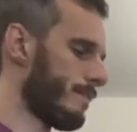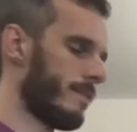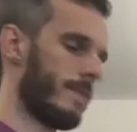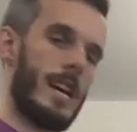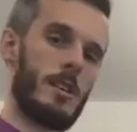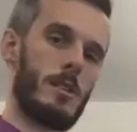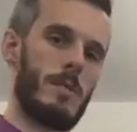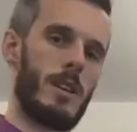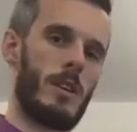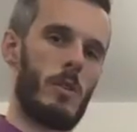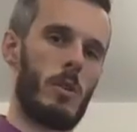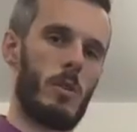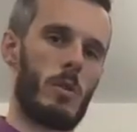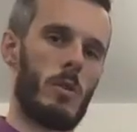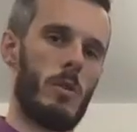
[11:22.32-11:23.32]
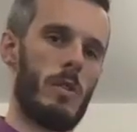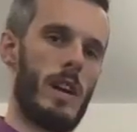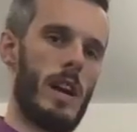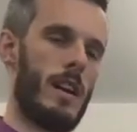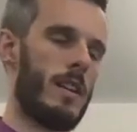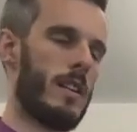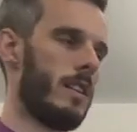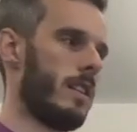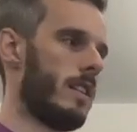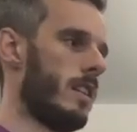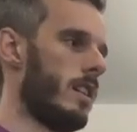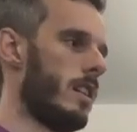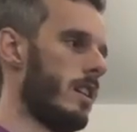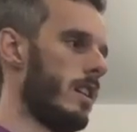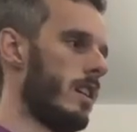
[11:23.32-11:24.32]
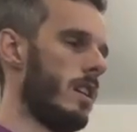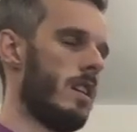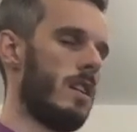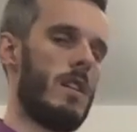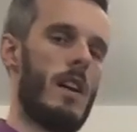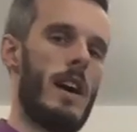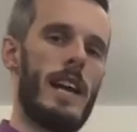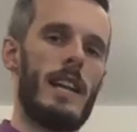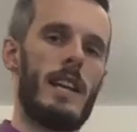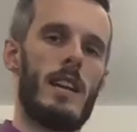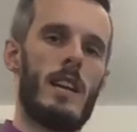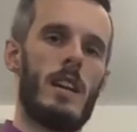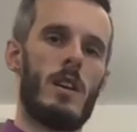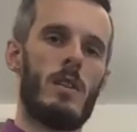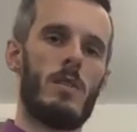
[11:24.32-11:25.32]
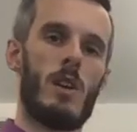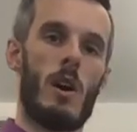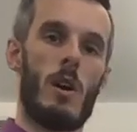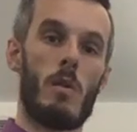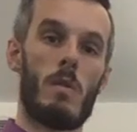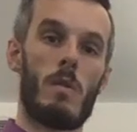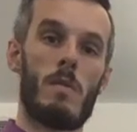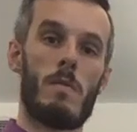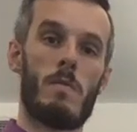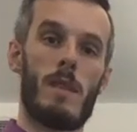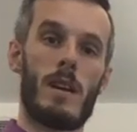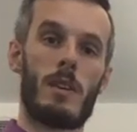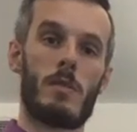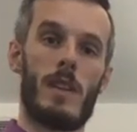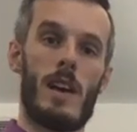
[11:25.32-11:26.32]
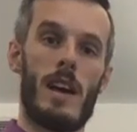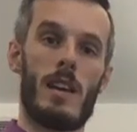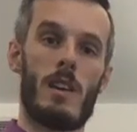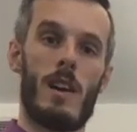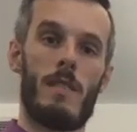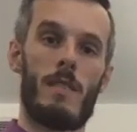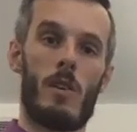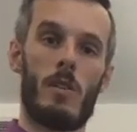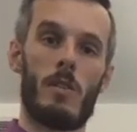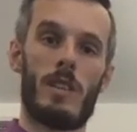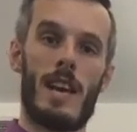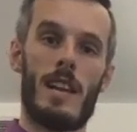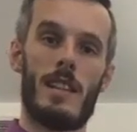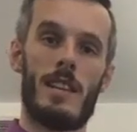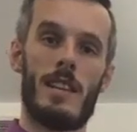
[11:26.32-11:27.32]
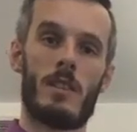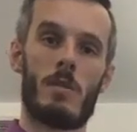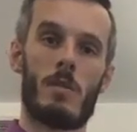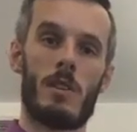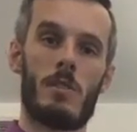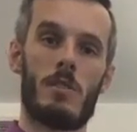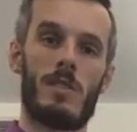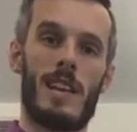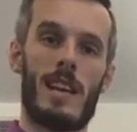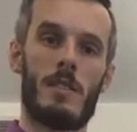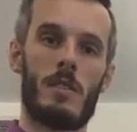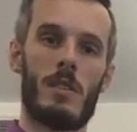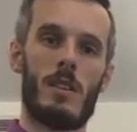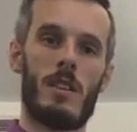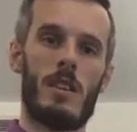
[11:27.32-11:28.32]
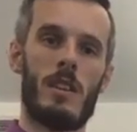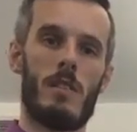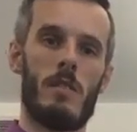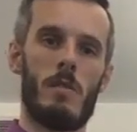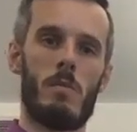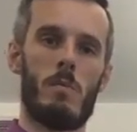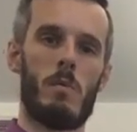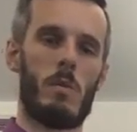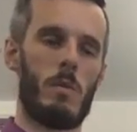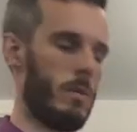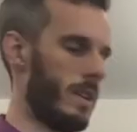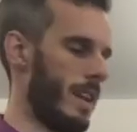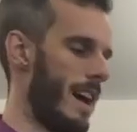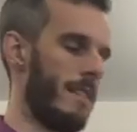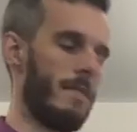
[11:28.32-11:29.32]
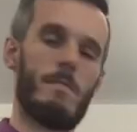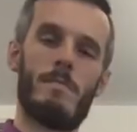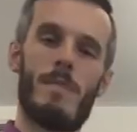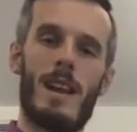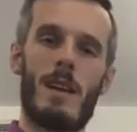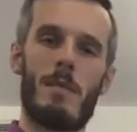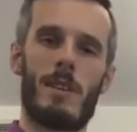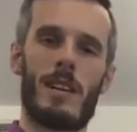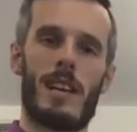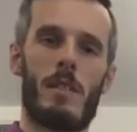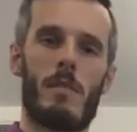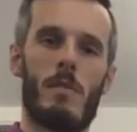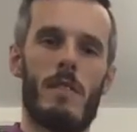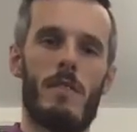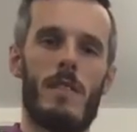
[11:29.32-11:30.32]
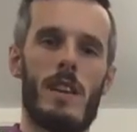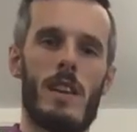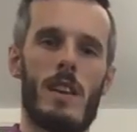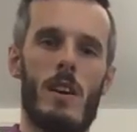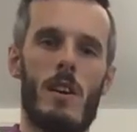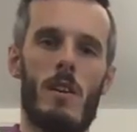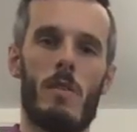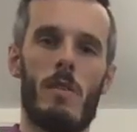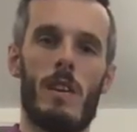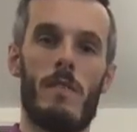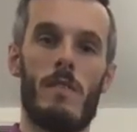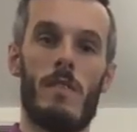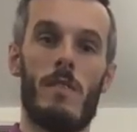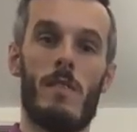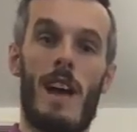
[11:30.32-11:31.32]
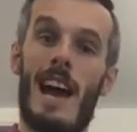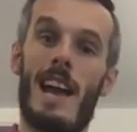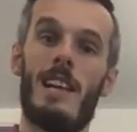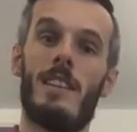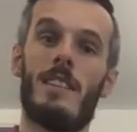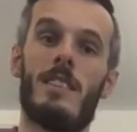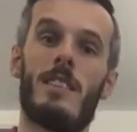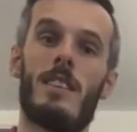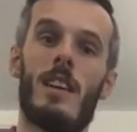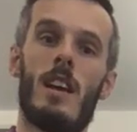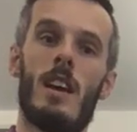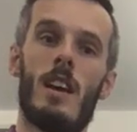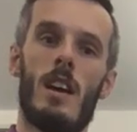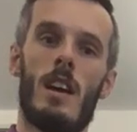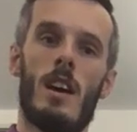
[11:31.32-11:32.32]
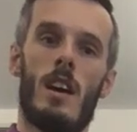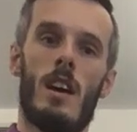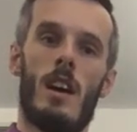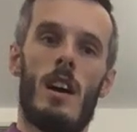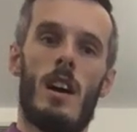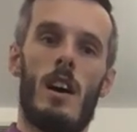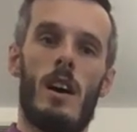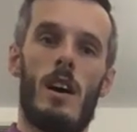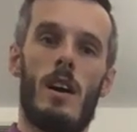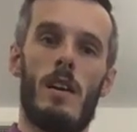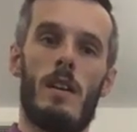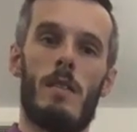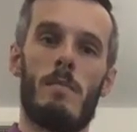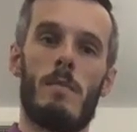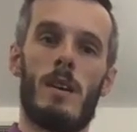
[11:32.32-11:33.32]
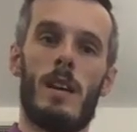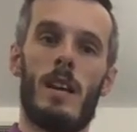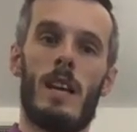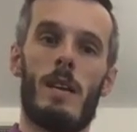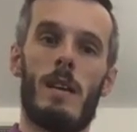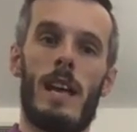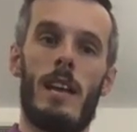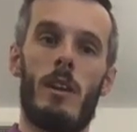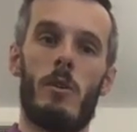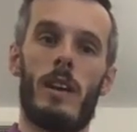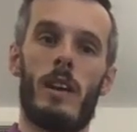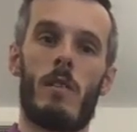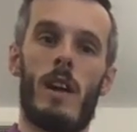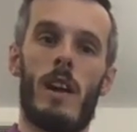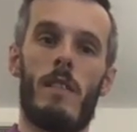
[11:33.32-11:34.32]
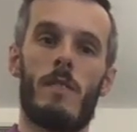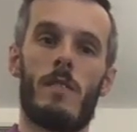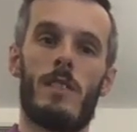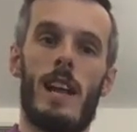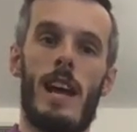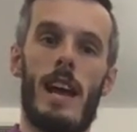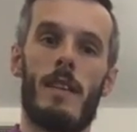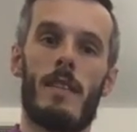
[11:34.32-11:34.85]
That should be a little clue there, right? So make sure that you have all 10 of these questions answered. You won't have been able to get through the video if you hadn't, and you'll get credit for today.